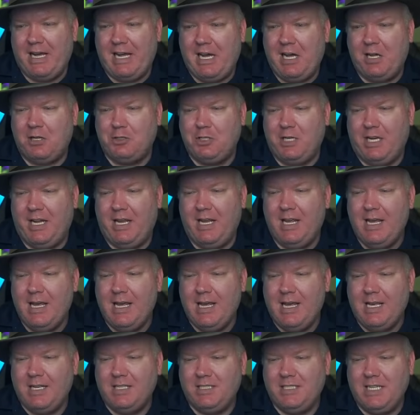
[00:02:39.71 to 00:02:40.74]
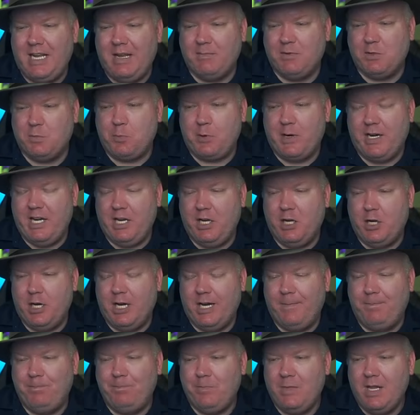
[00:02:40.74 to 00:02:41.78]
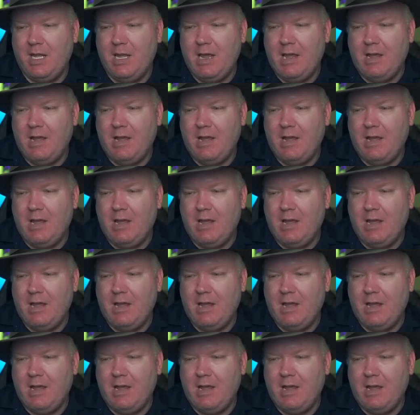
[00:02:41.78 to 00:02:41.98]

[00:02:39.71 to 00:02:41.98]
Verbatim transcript: biology seems pretty good.